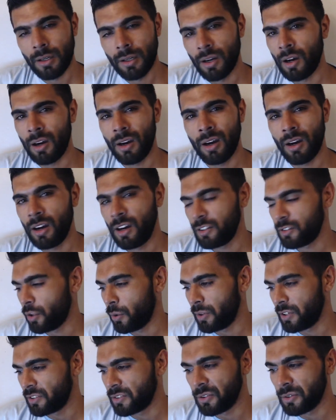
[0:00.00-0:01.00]
Oh, I don't
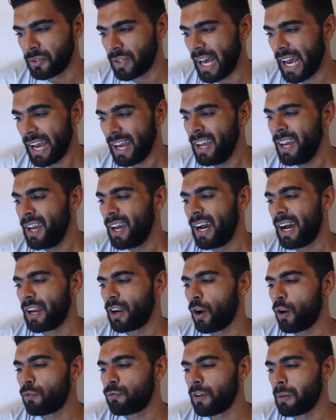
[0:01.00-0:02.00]
want to do that.
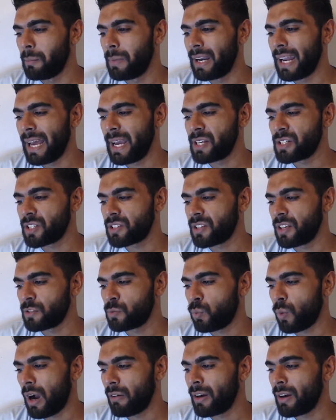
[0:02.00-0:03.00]
Hello from Malaysia says
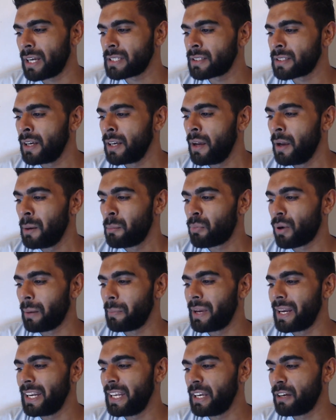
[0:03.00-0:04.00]
Juarez.
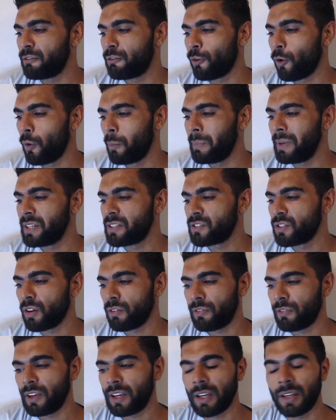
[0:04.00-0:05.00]
Premier League form means
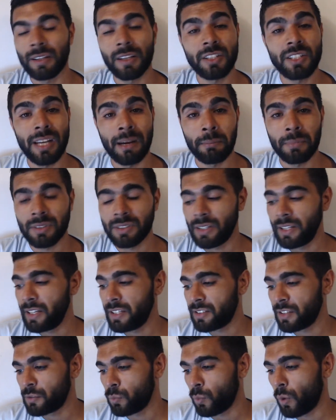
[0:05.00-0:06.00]
nothing in the Champions League,
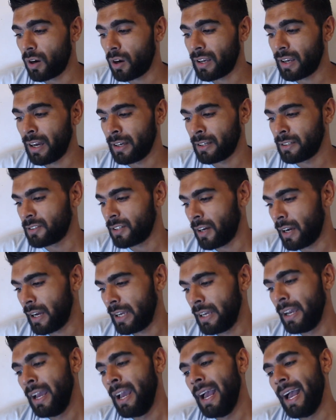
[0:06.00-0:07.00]
says Wan Kang Tai.
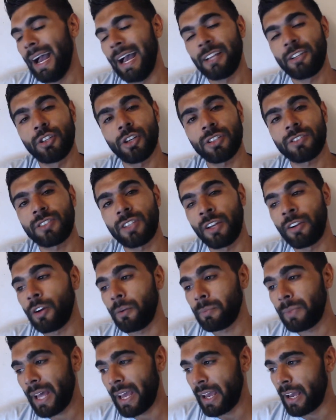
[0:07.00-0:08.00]
And just an
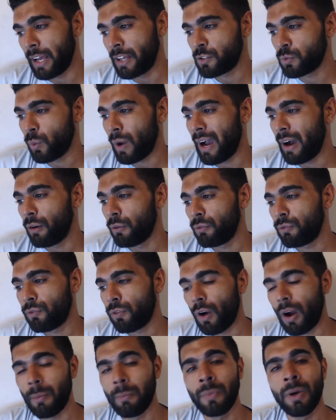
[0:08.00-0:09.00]
update as well
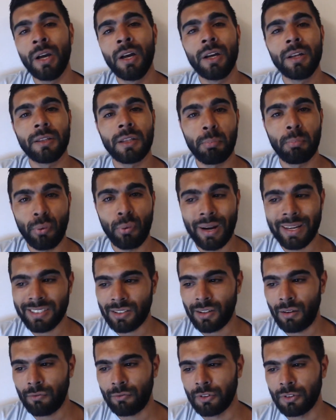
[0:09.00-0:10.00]
from the press
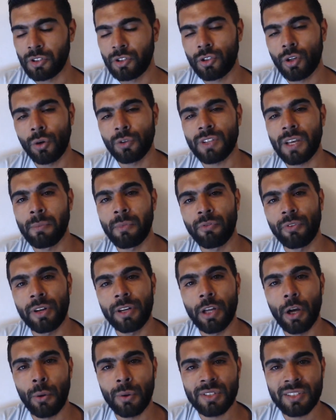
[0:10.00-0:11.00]
conference. Jose
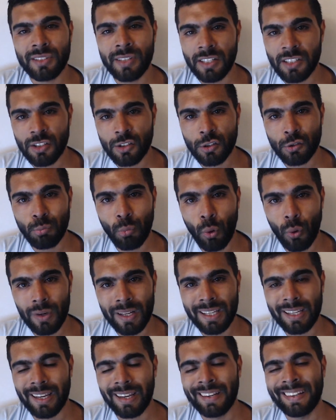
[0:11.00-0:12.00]
Mourinho has said
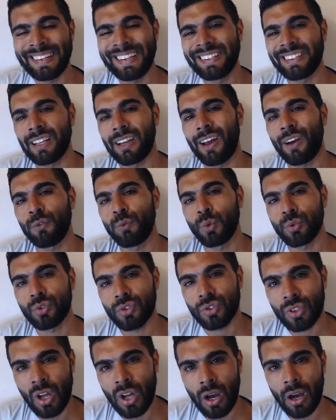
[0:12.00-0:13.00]
Smalling and Lindelof will
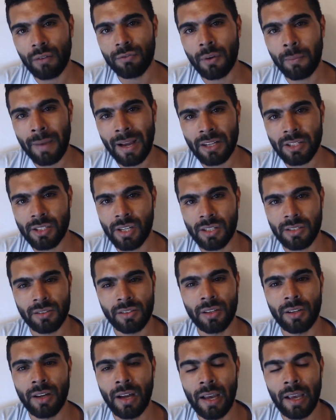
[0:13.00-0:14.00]
start for
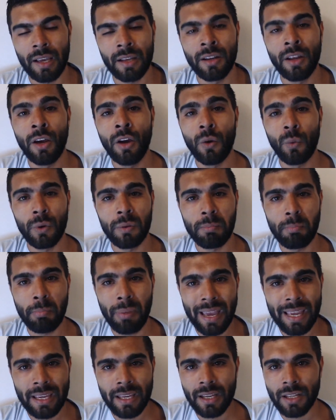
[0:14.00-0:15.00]
Manchester United with
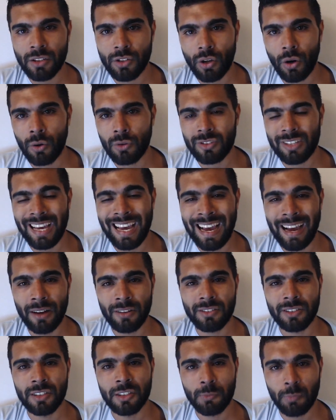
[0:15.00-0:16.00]
Bailly and Jones out
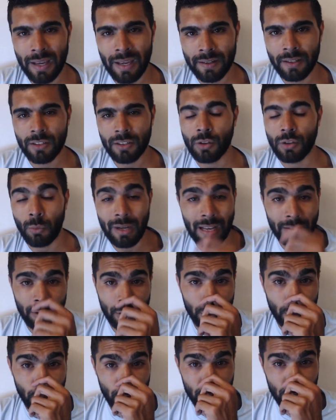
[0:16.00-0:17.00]
suspended. So we'll have a
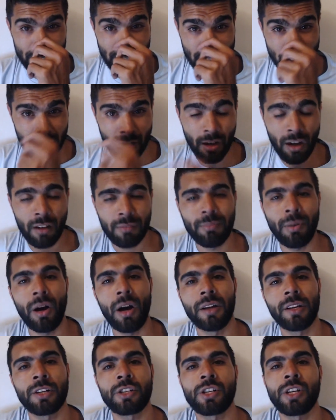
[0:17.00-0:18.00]
new centre-half
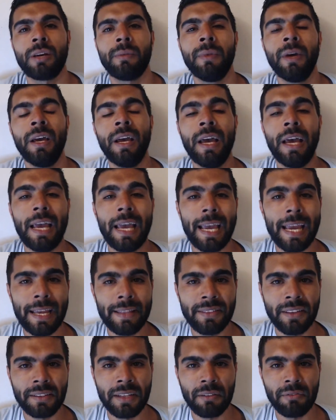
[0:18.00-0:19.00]
partnership in
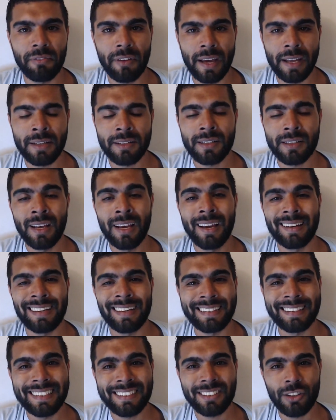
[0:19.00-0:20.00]
the defence.
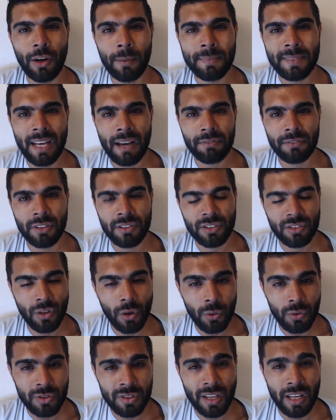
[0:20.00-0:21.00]
Now this comes after
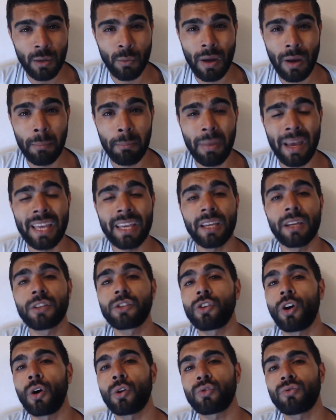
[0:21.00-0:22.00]
Stoke City where Bailly and
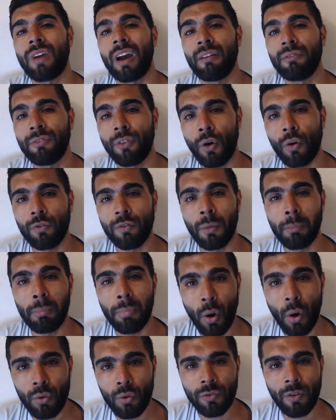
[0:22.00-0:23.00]
Jones were at fault for
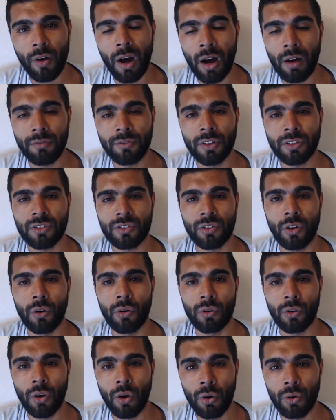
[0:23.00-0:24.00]
both of the
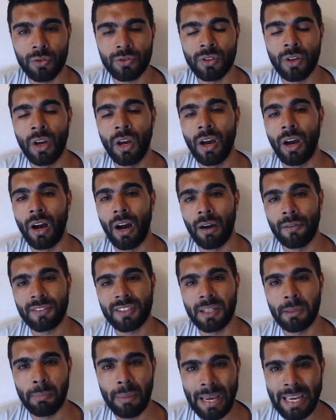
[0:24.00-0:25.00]
Stoke goals.
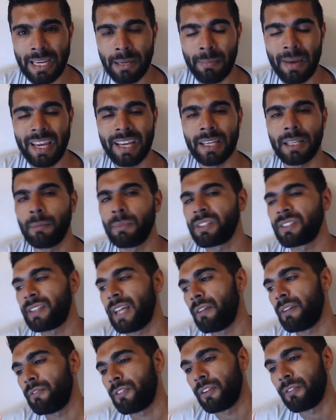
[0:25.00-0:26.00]
Obviously Bailly making a
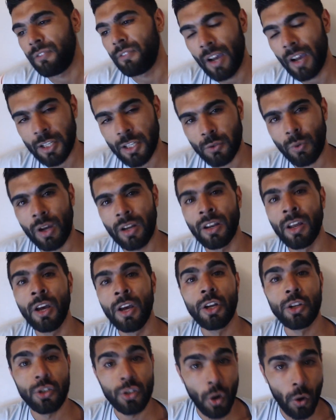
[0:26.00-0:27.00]
mistake for the first one,
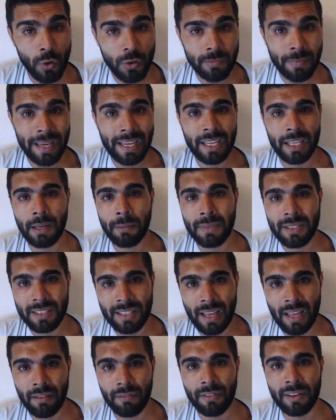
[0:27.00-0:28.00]
Jones making a
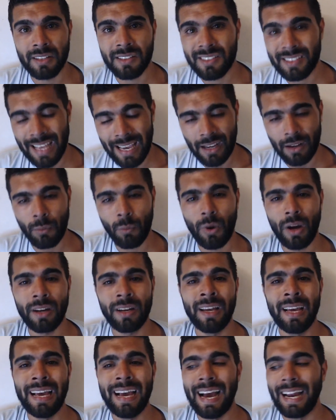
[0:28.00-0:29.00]
mistake for the second one.
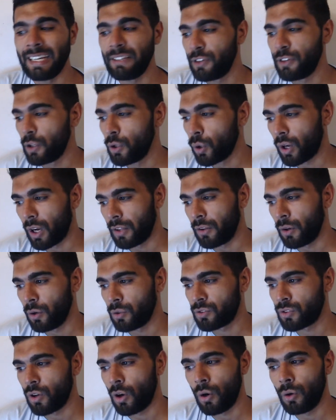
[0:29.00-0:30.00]
And if you look at
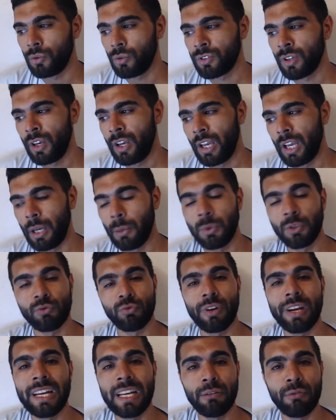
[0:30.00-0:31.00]
those goals, it was
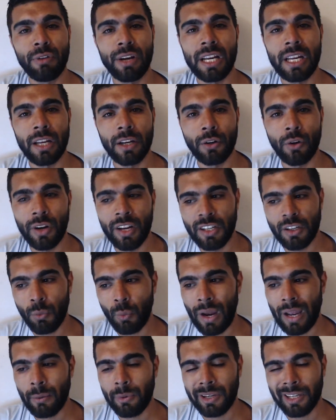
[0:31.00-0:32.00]
really, really annoying the
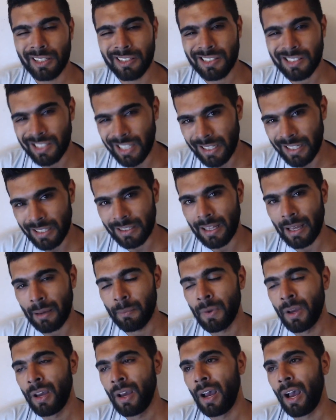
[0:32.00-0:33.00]
way we conceded them.
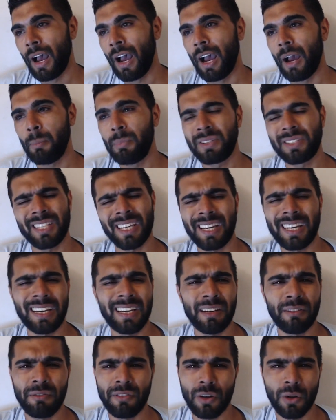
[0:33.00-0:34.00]

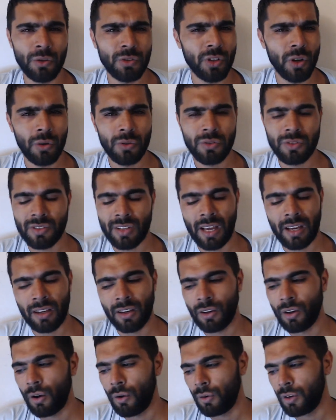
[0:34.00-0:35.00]
Particularly Phil Jones'
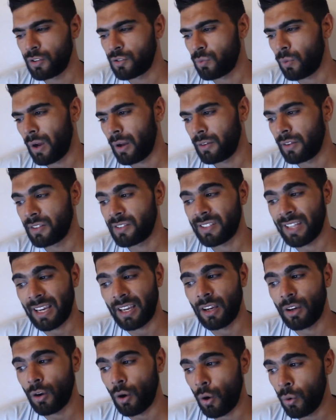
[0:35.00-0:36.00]
second goal as well, the
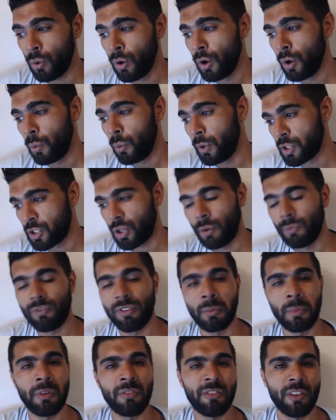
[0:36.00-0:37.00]
second goal which come
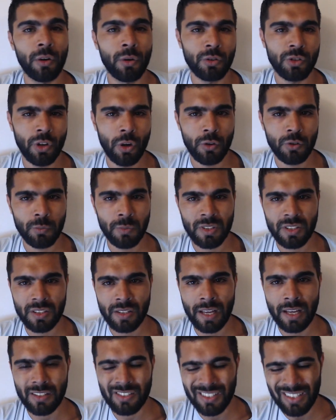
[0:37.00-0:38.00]
from a Phil Jones
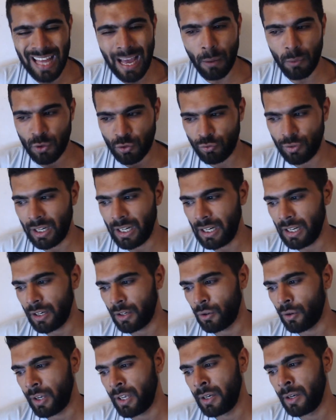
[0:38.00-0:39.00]
mistake. So that was really
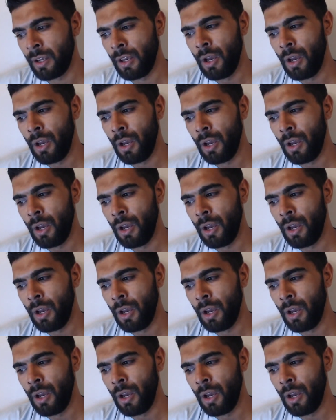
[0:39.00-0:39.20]
annoying.